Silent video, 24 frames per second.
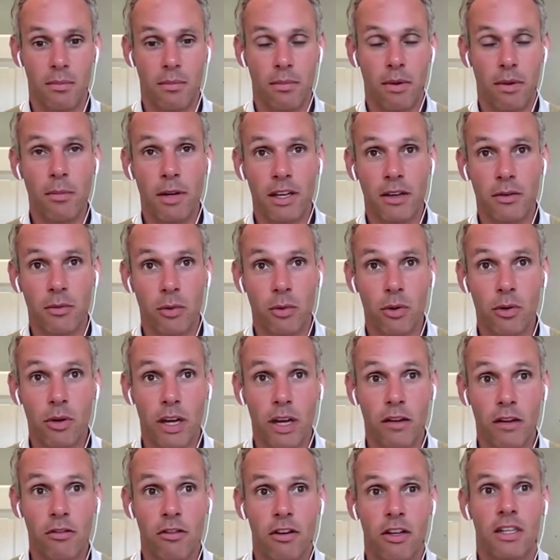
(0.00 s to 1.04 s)
public will
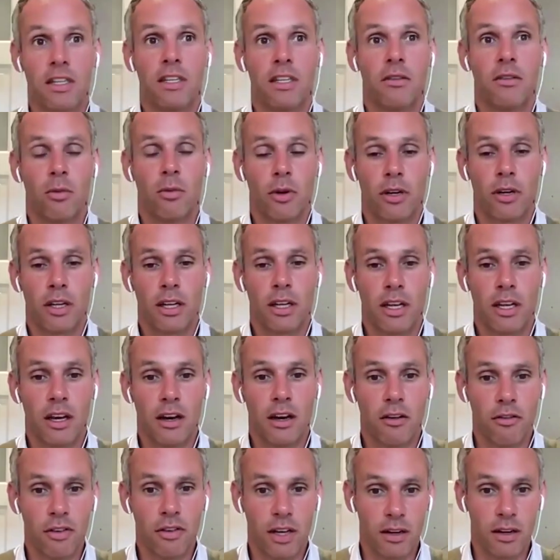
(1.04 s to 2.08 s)
actually need to work in
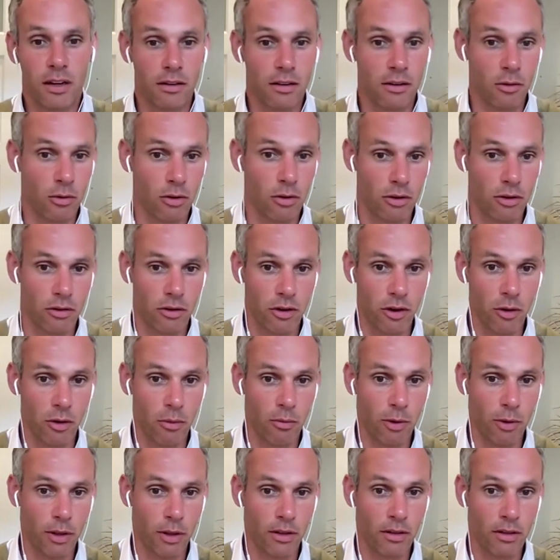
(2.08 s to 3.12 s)
healthcare in order to
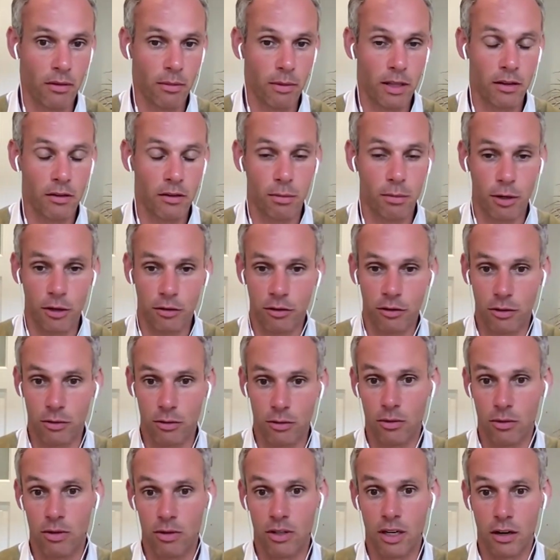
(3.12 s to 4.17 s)
cope with the tremendous
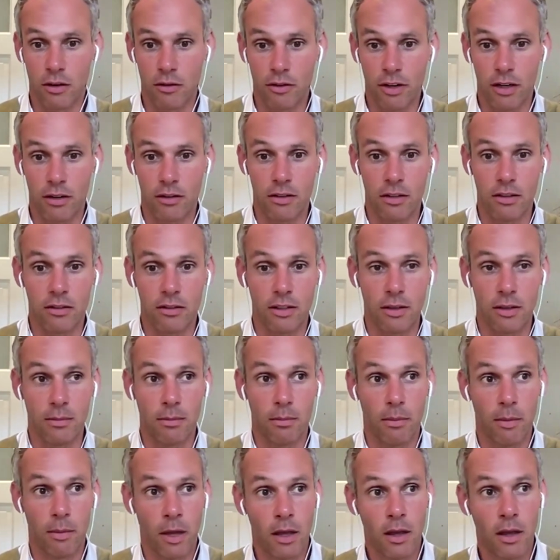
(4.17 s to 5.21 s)
pressure on the healthcare
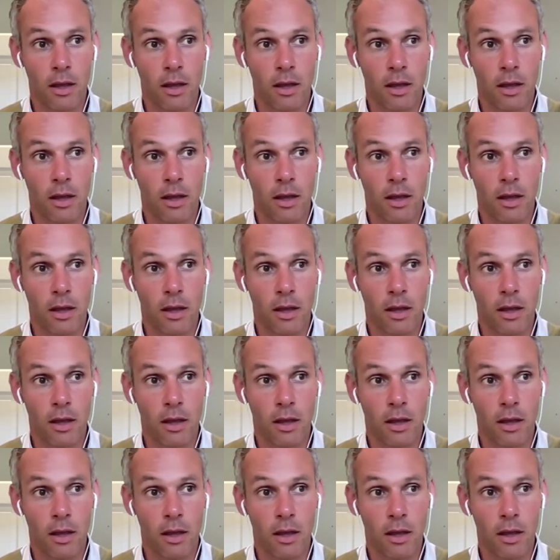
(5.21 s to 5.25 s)
system.